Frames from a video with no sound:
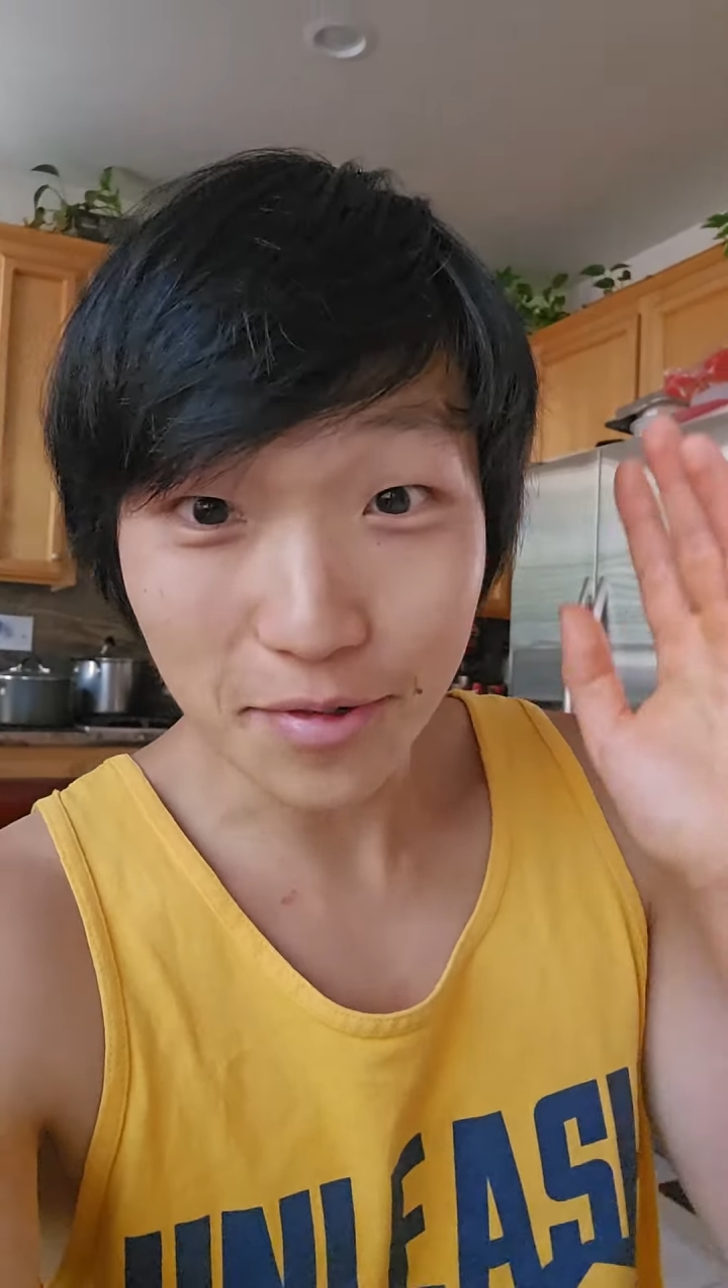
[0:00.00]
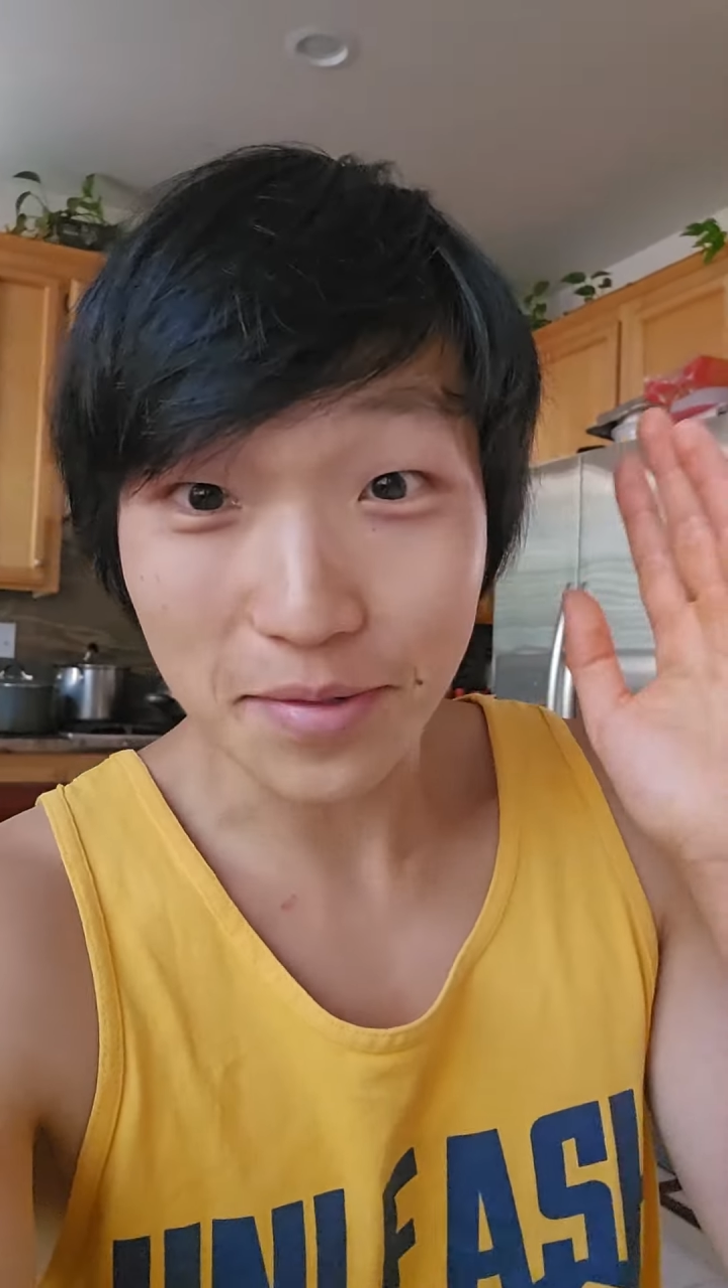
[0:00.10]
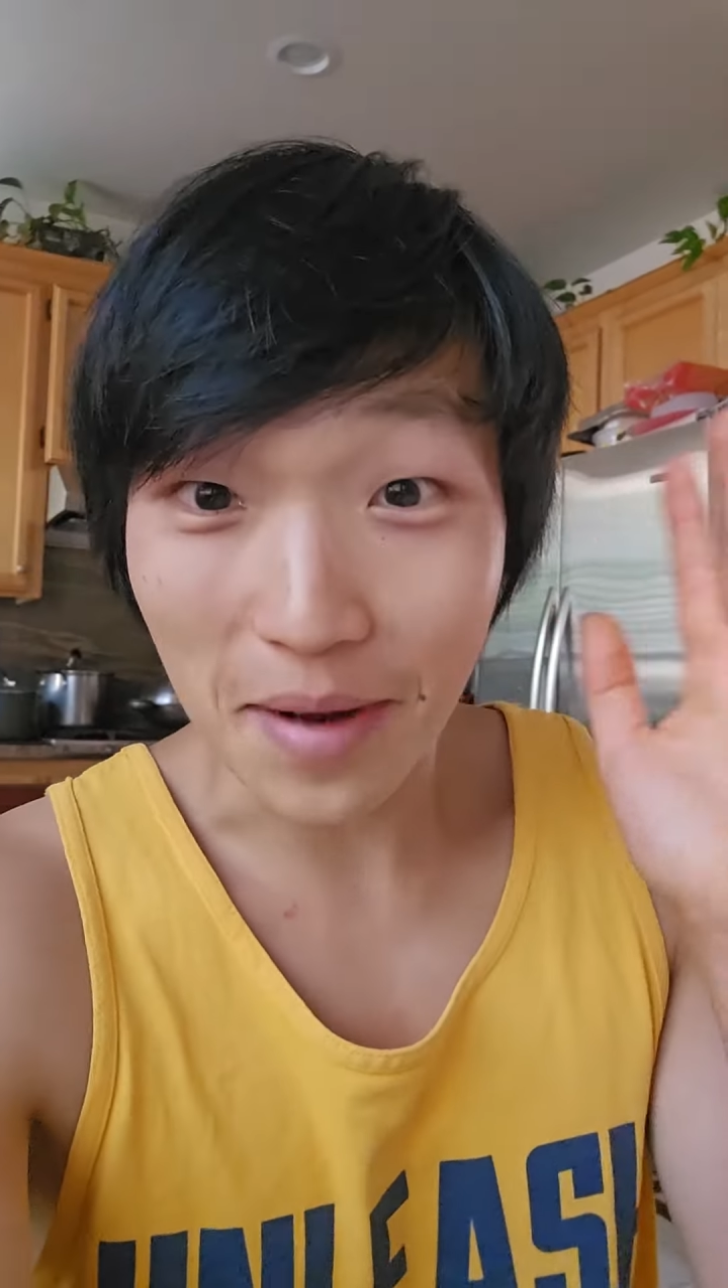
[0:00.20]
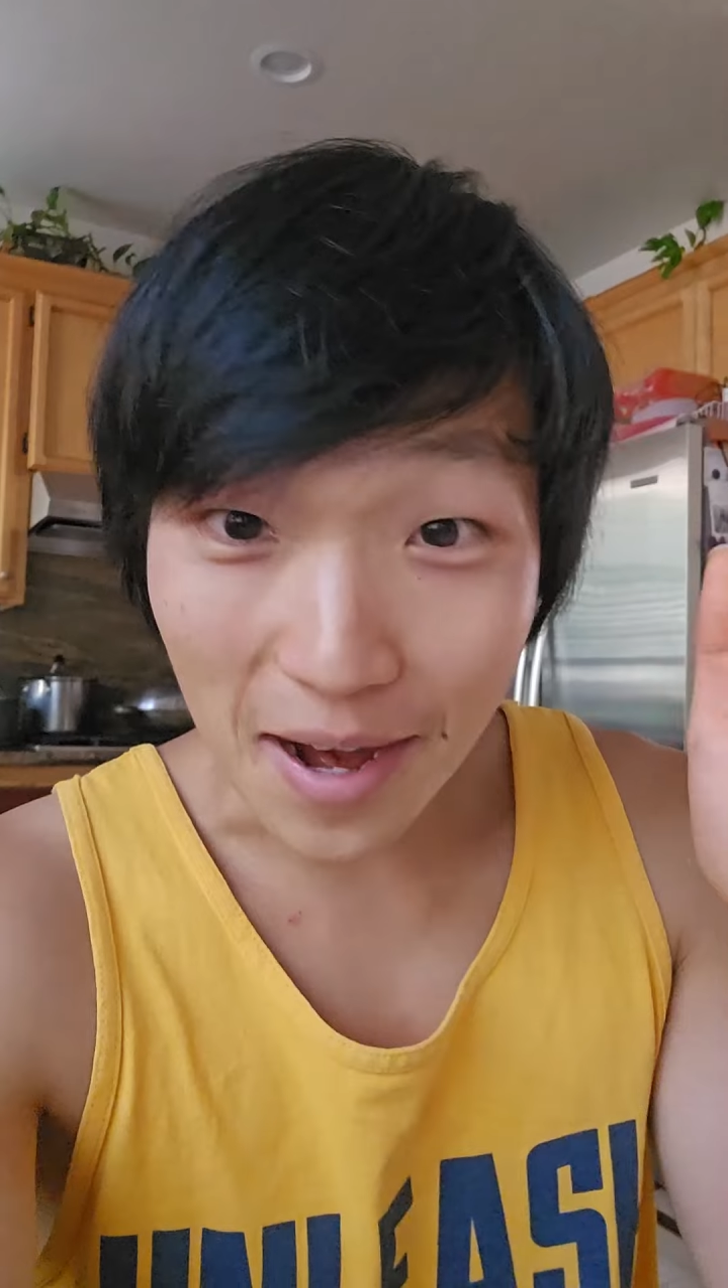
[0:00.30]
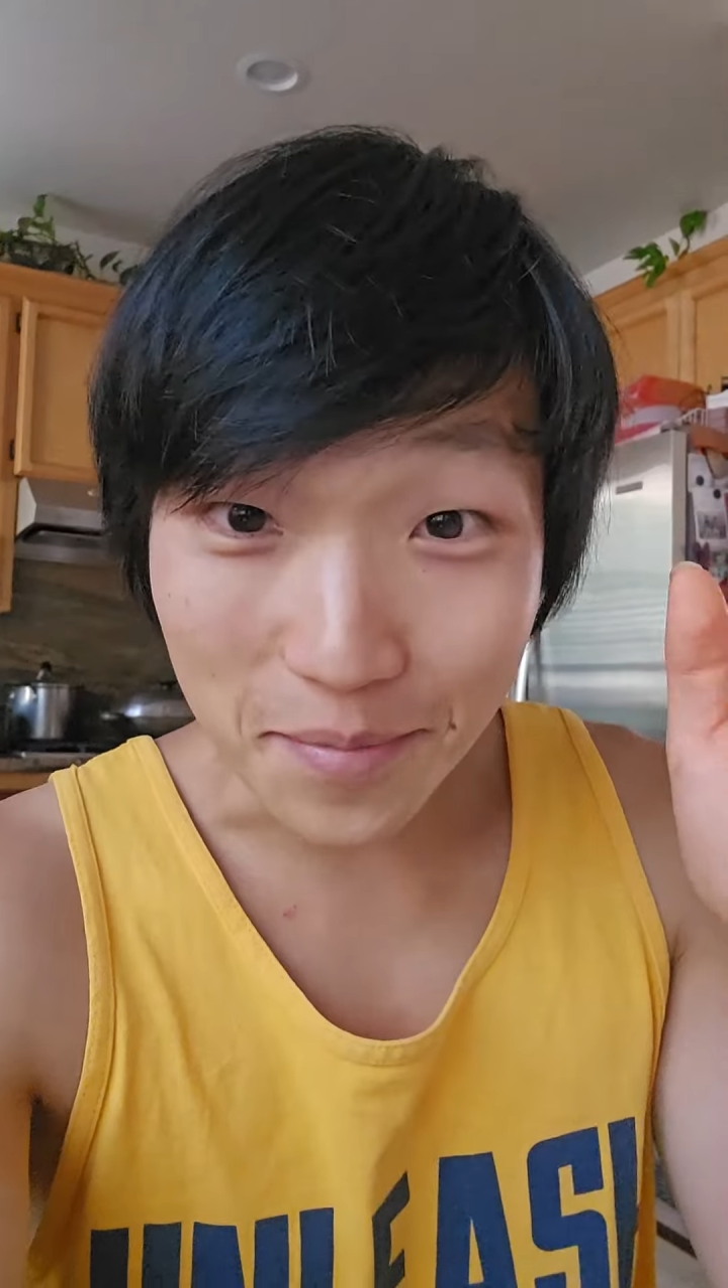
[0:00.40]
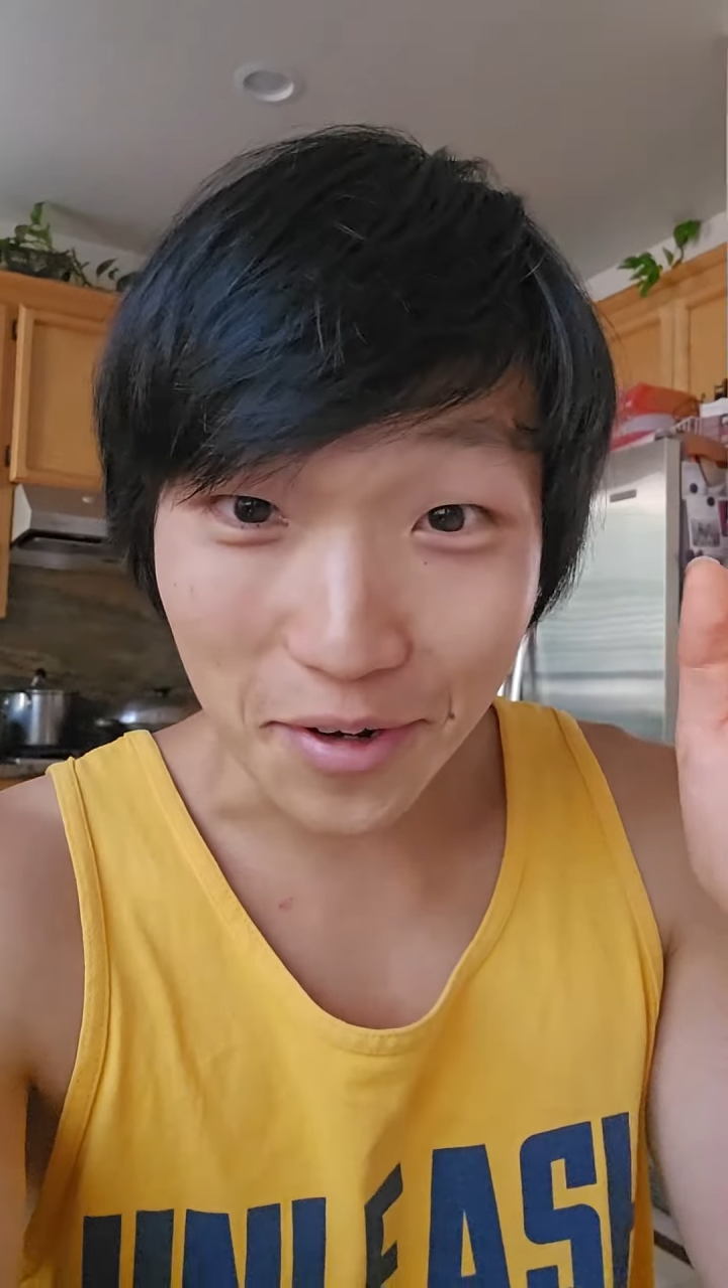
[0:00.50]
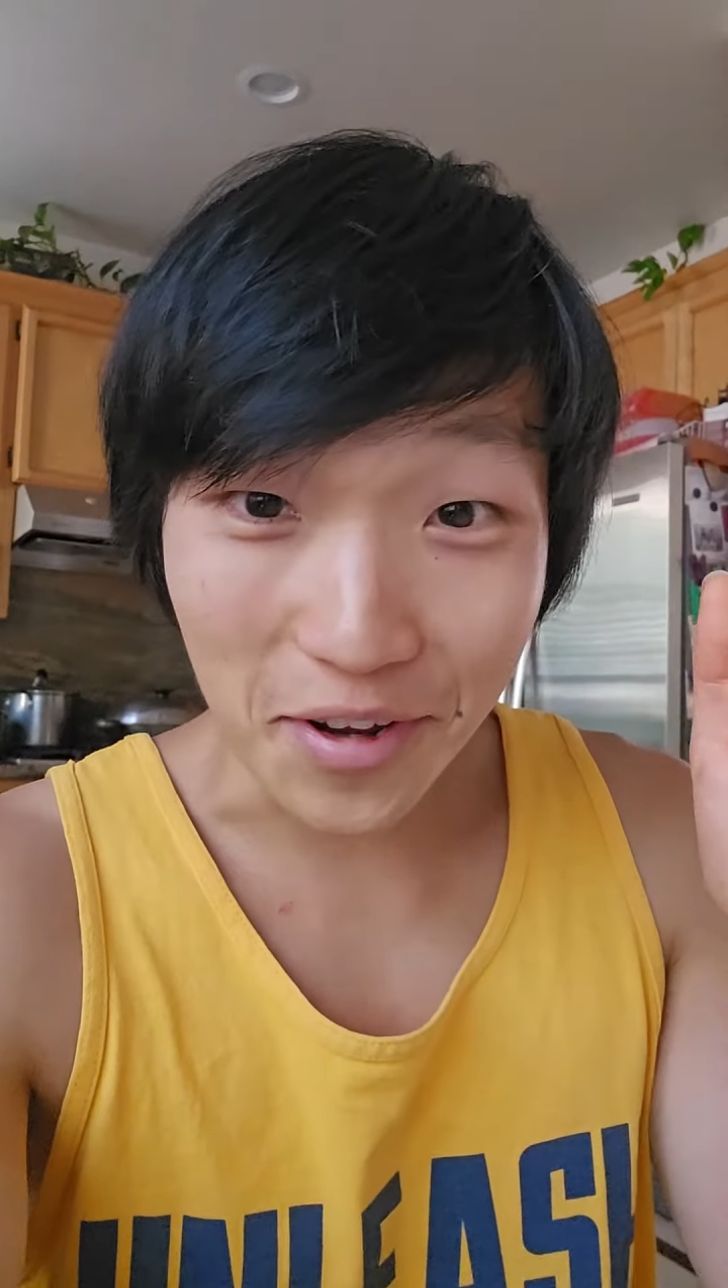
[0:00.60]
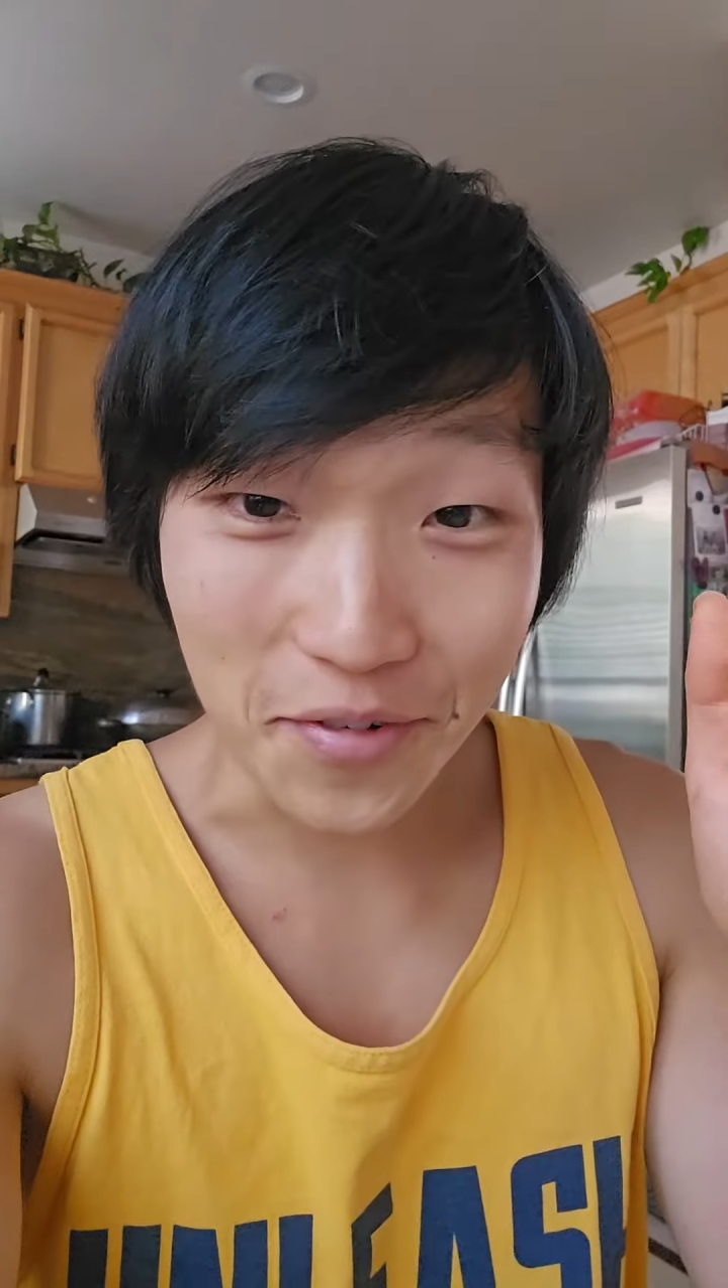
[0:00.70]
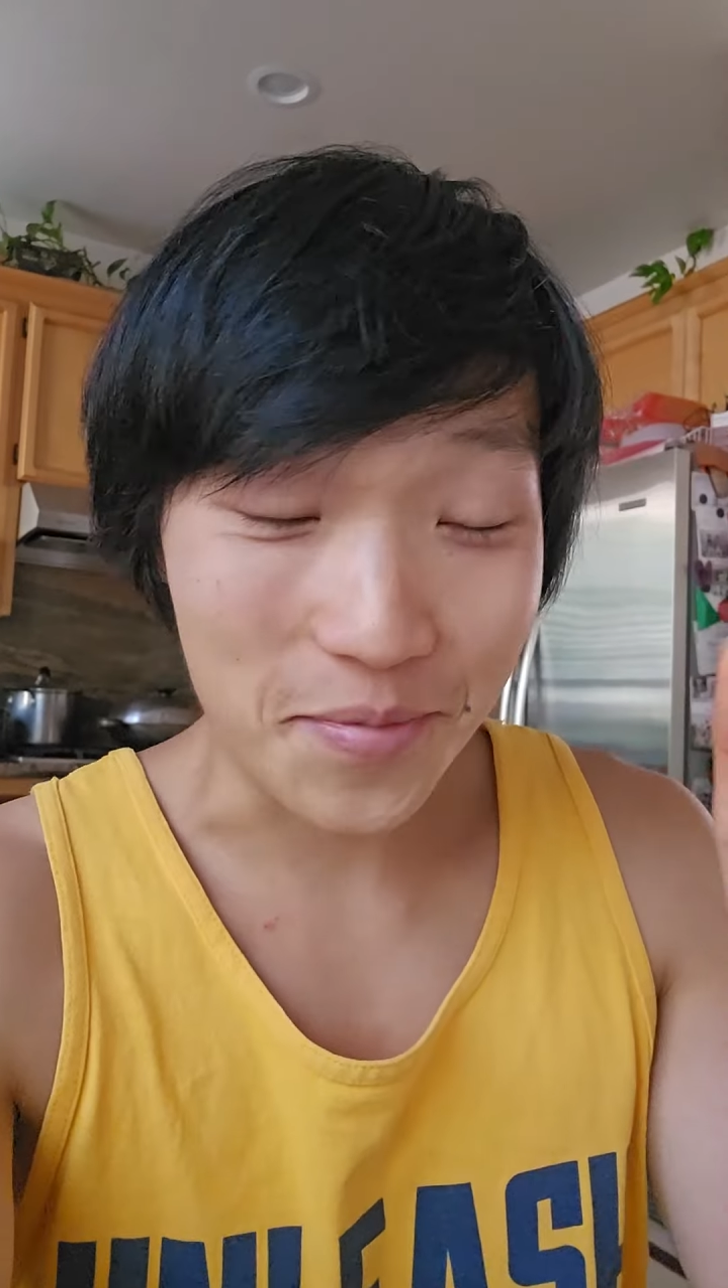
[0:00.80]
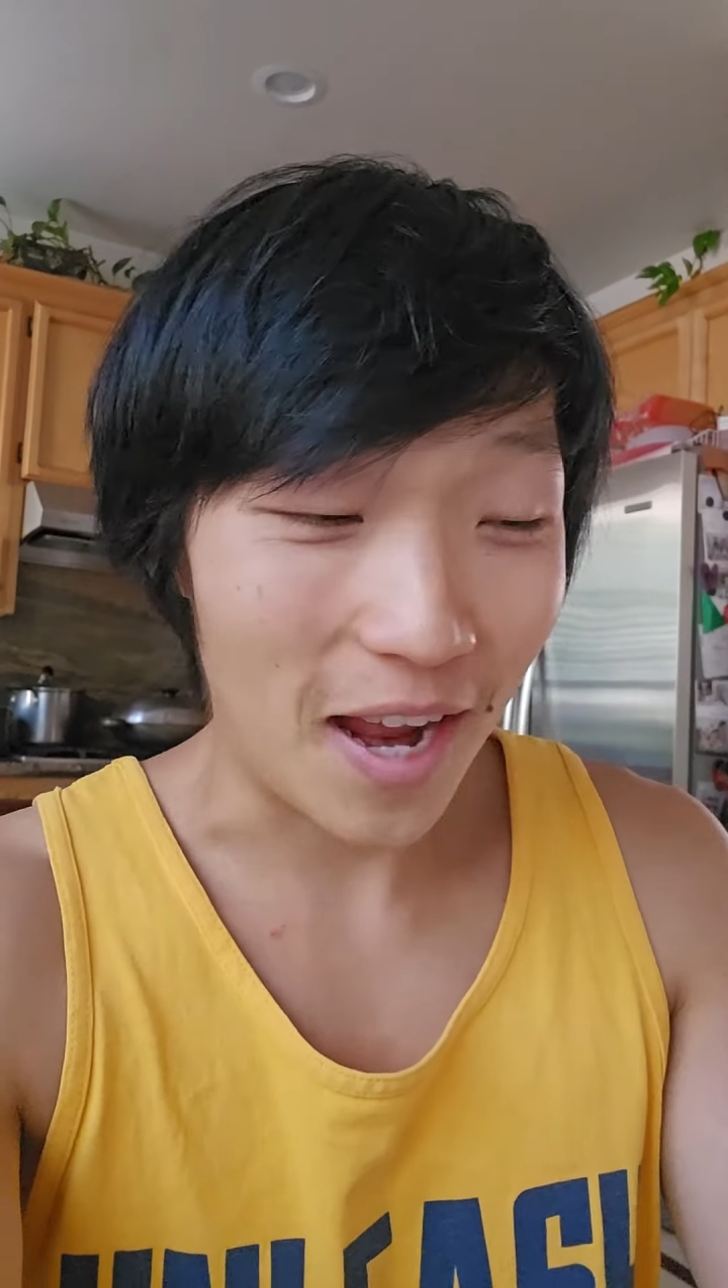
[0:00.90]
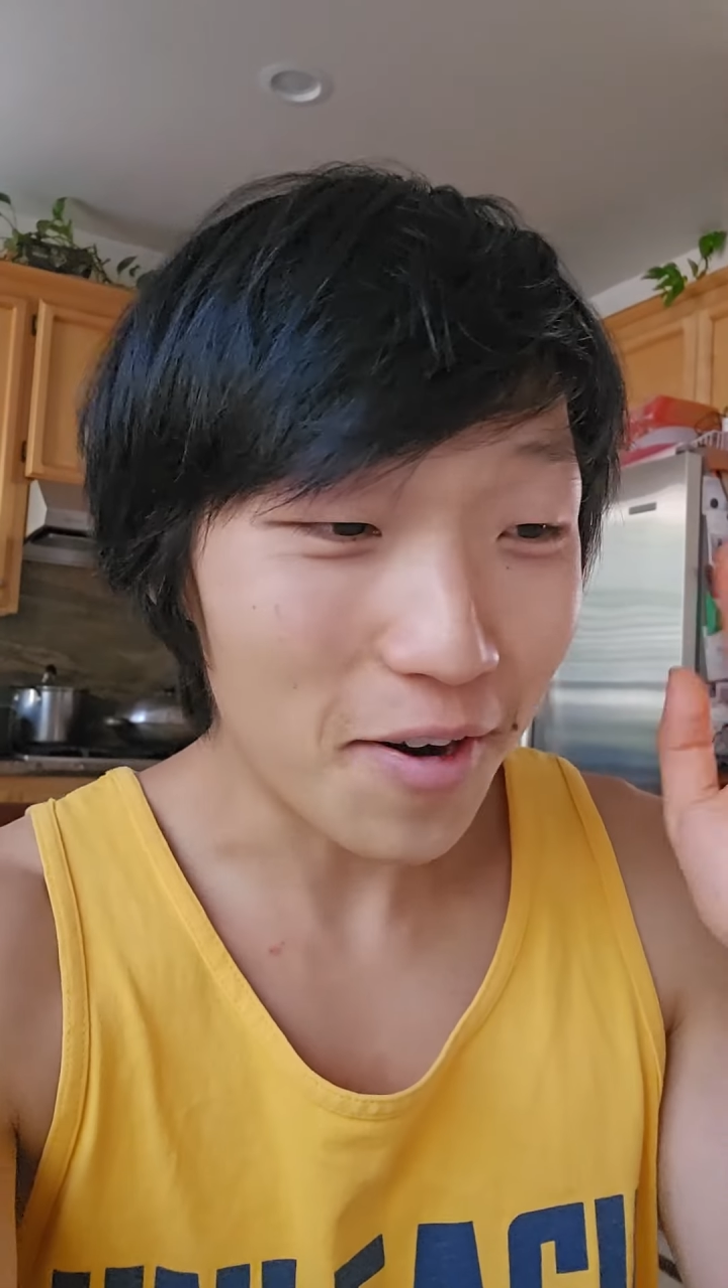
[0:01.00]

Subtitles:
was mind-blowing for me.